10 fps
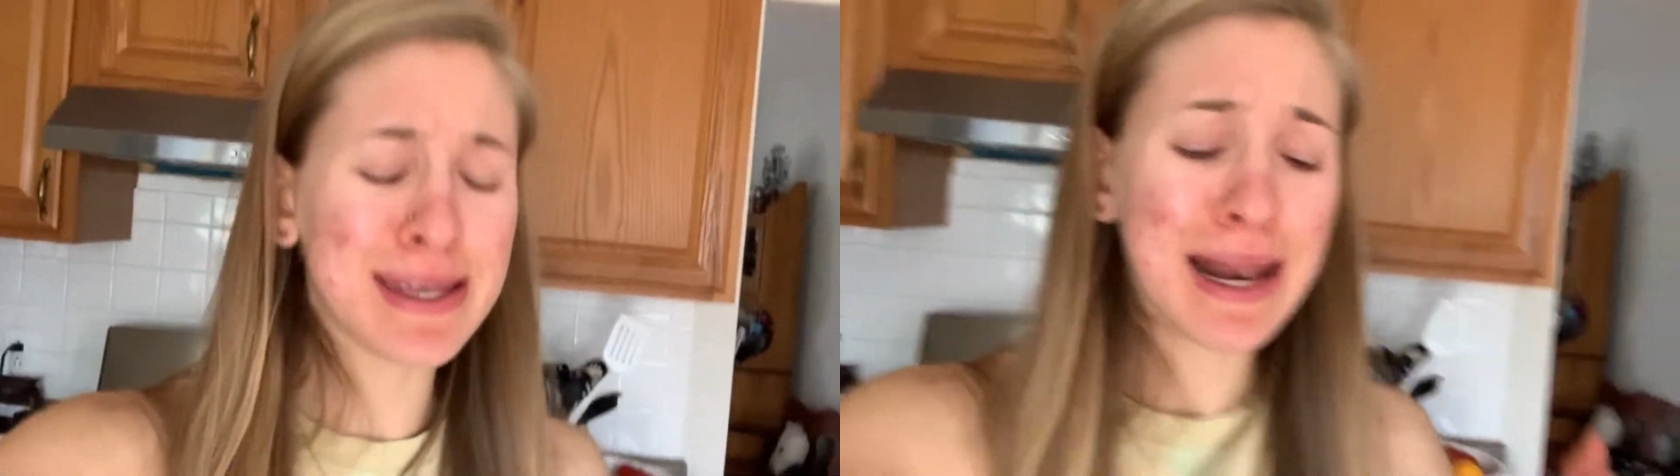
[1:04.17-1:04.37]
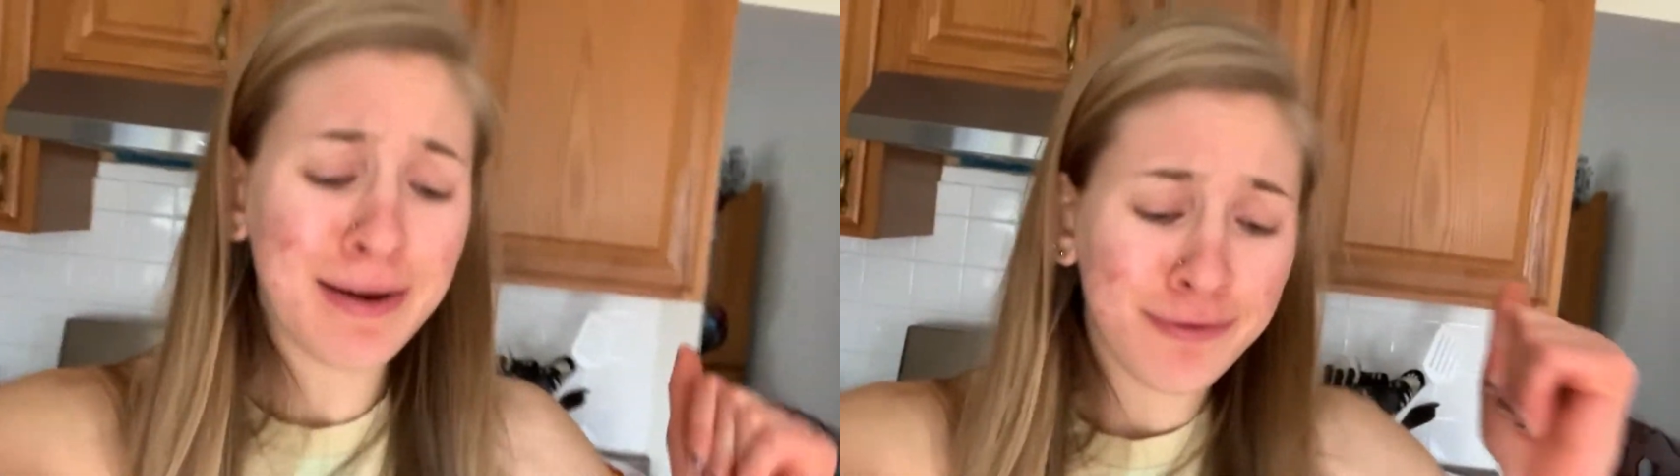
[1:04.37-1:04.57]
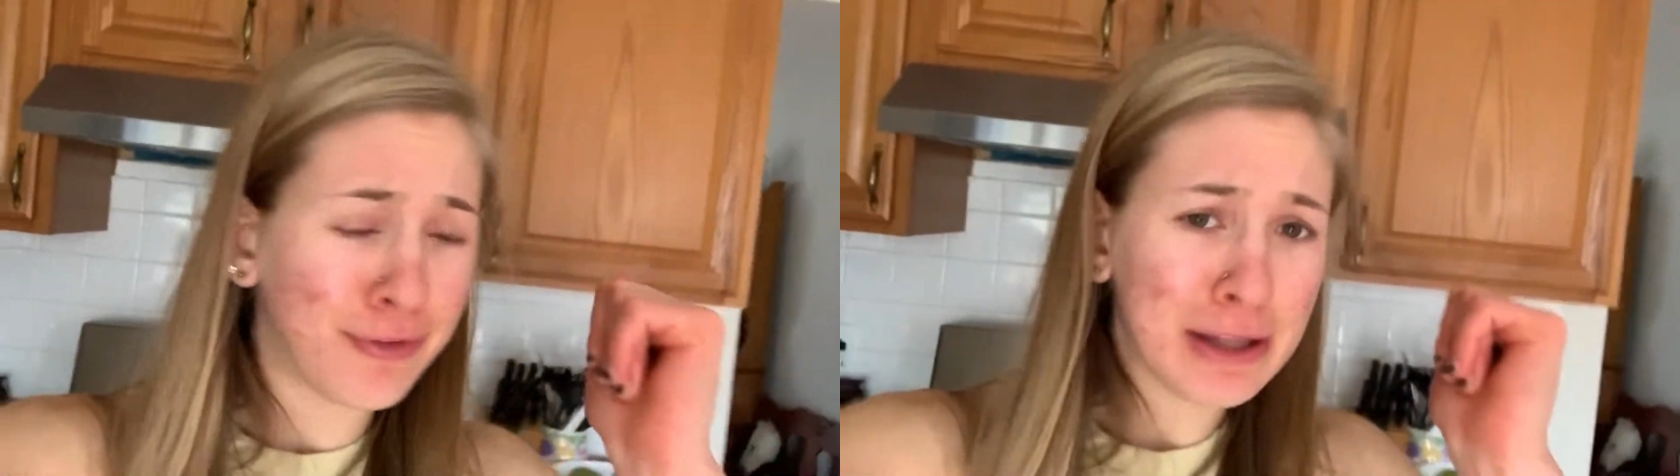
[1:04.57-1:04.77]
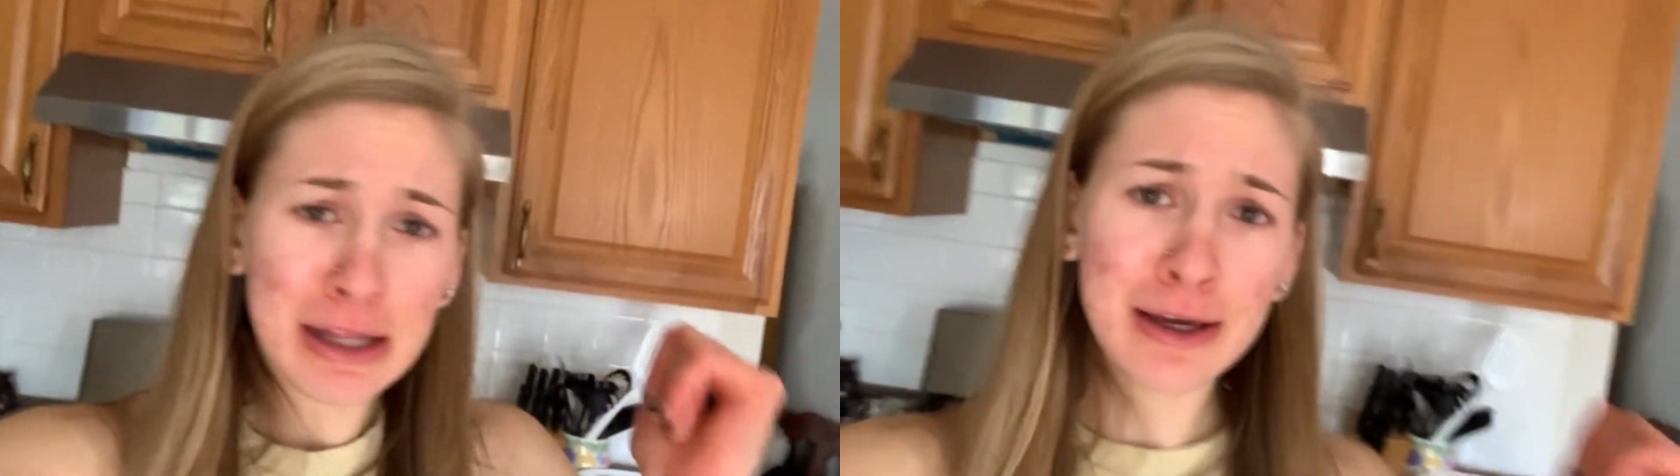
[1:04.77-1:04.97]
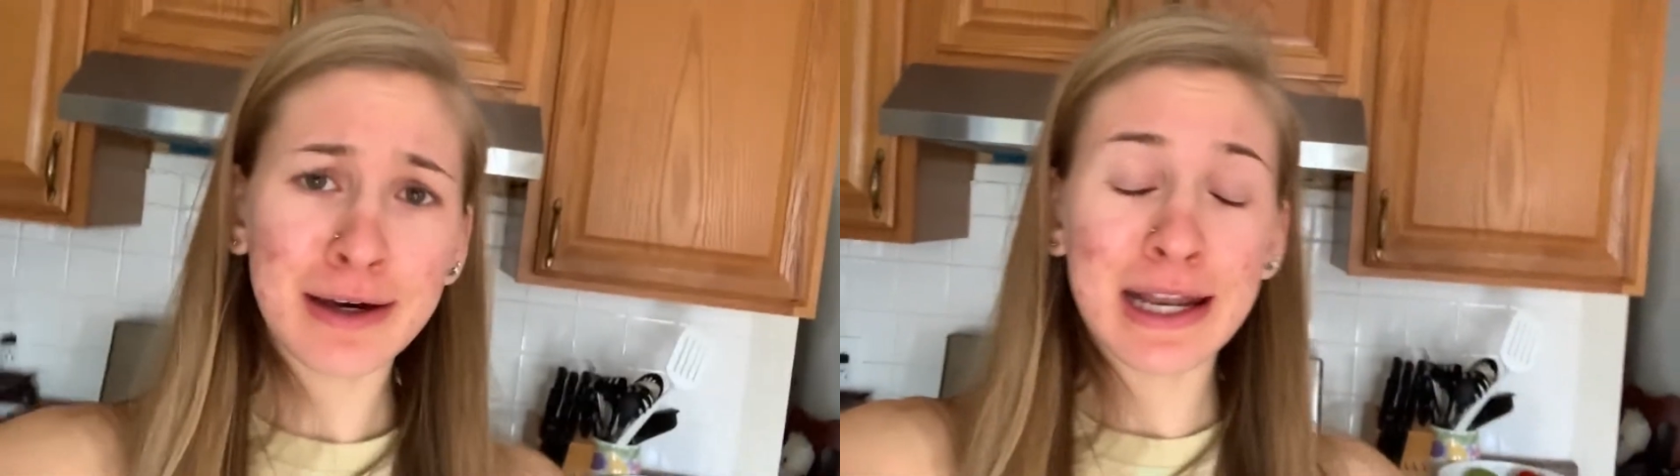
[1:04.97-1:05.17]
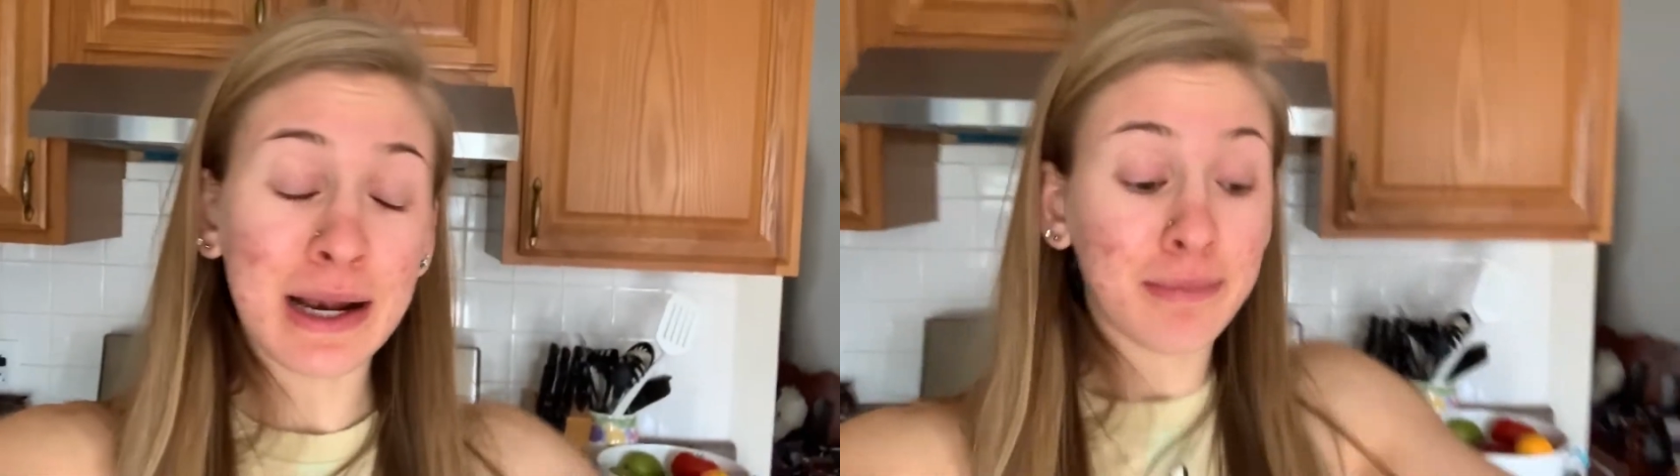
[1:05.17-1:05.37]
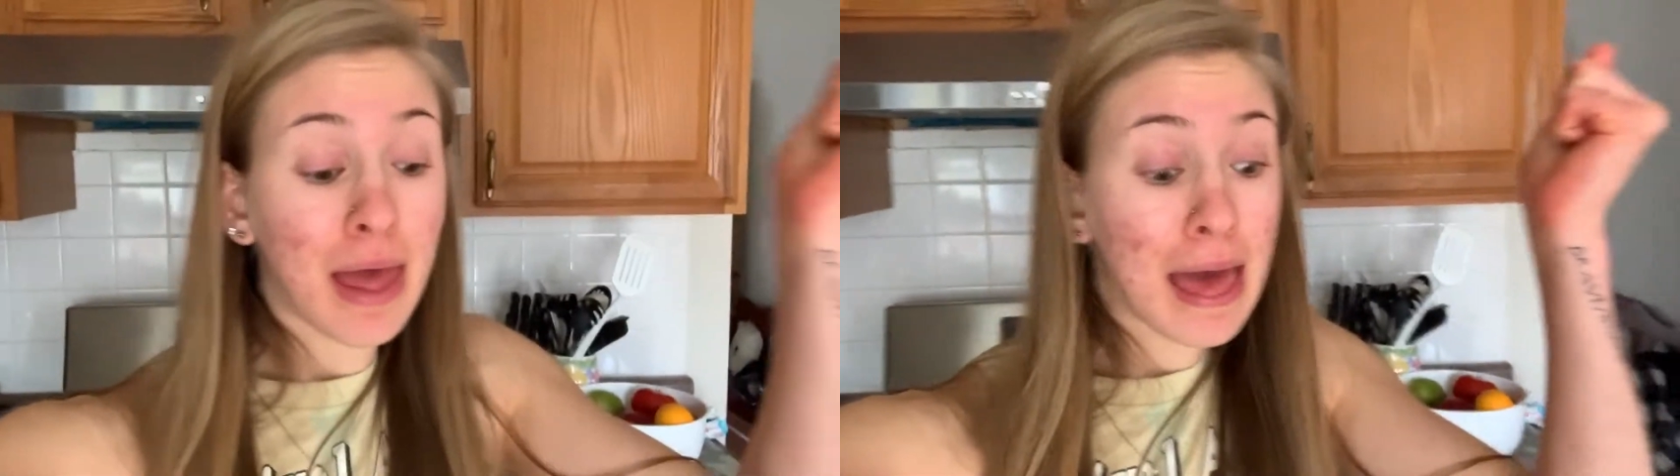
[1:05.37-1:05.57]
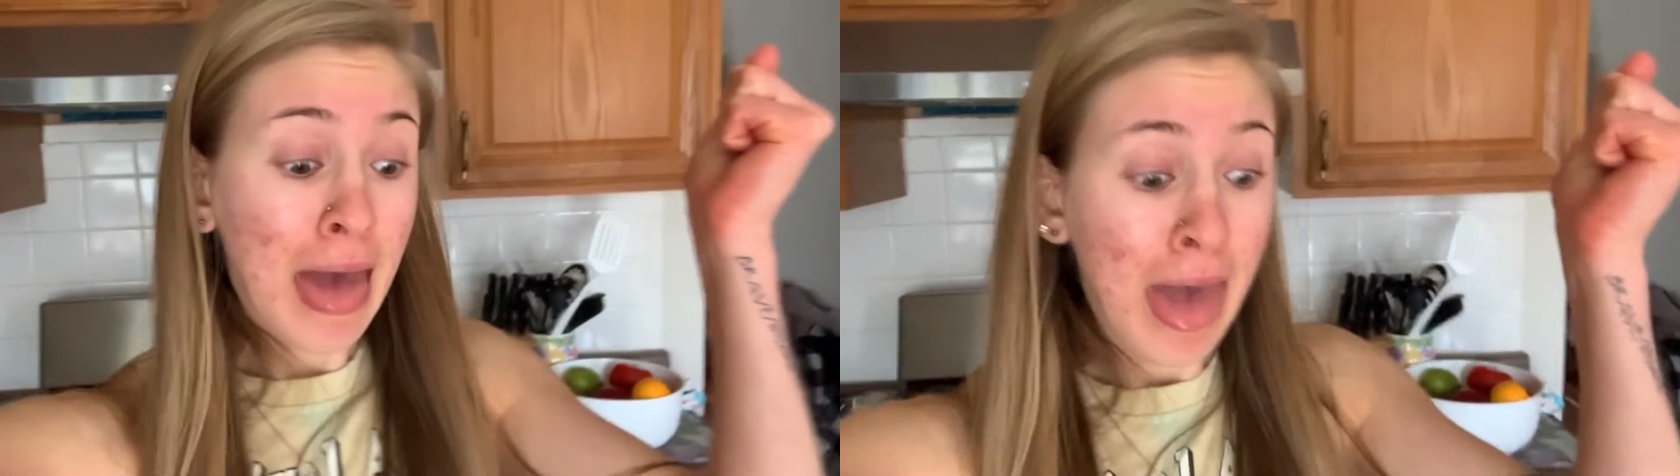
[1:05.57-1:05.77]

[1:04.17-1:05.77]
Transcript: and I'm feeling good and I'm like,